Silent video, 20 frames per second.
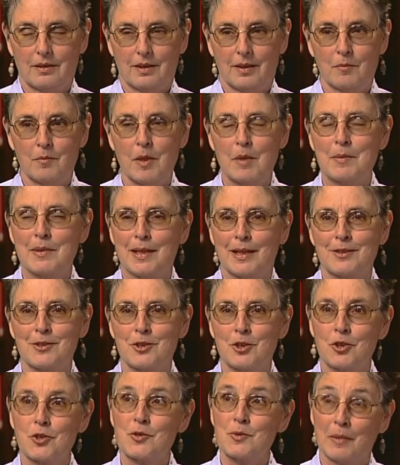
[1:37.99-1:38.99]
and maybe that
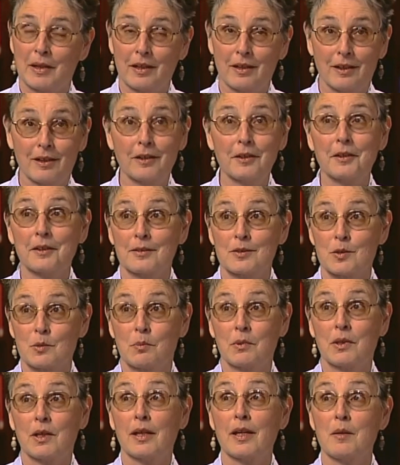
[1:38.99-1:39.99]
shows my arrogance,
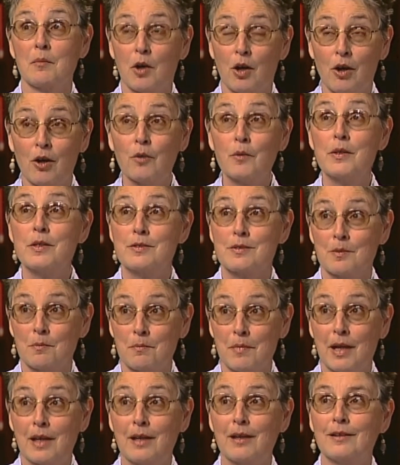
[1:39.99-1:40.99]
but I am always
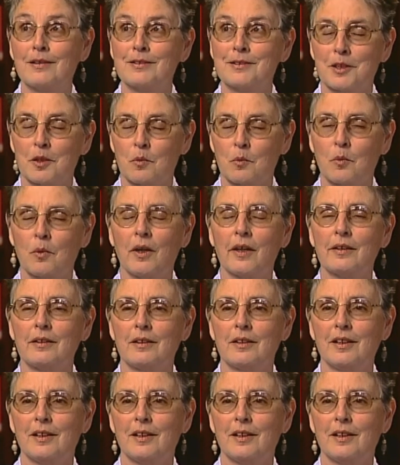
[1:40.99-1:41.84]
amazed at what